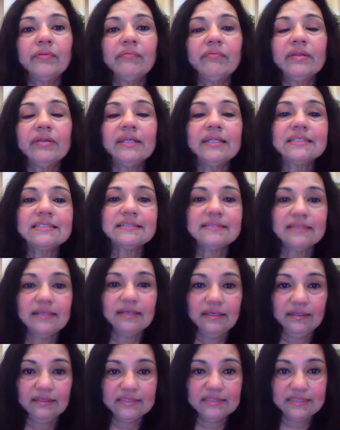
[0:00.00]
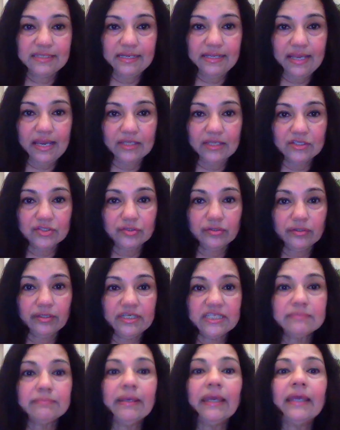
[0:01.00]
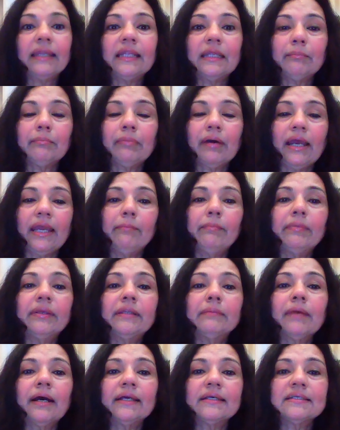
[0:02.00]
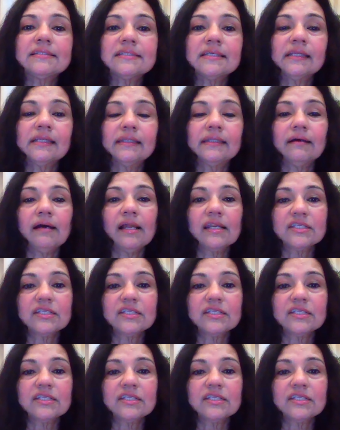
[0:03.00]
Preventing skin cancer is mainly by minimizing the